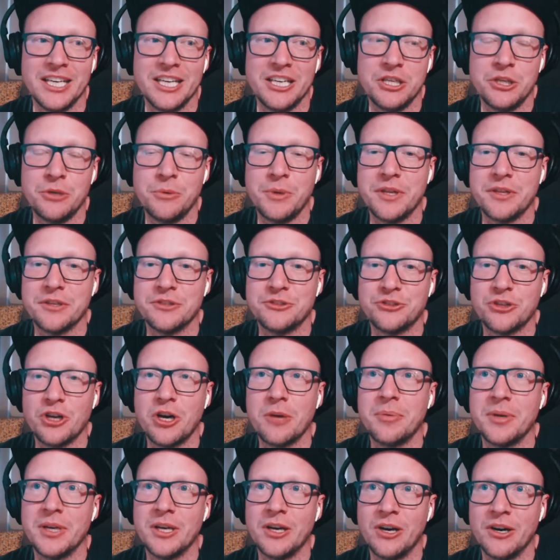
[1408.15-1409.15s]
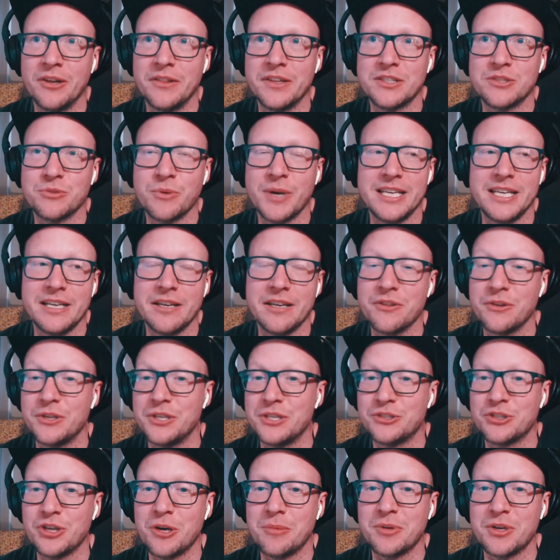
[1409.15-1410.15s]
you either drop it on the 20th or
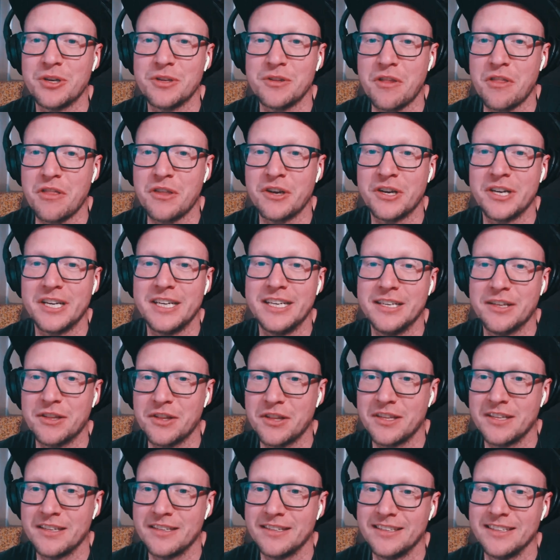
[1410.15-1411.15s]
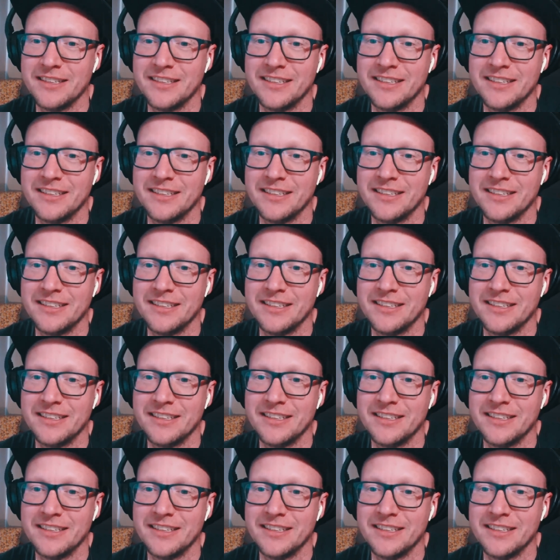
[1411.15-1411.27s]
you drop it on the 30th.